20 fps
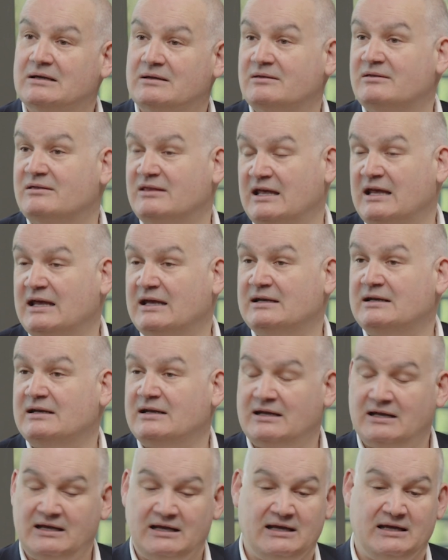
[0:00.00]

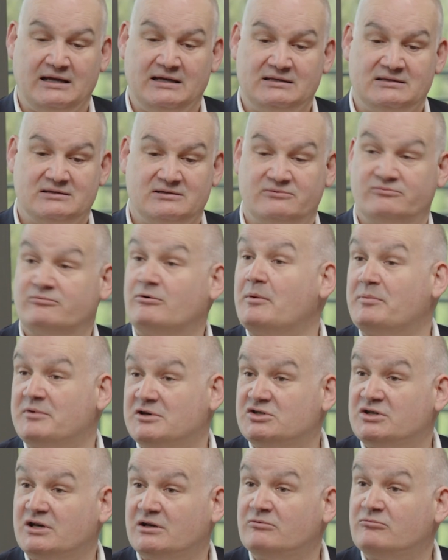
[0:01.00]
then it's
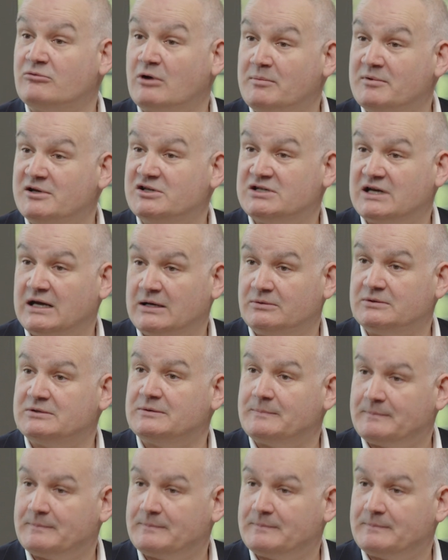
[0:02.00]
rubbish in, rubbish out.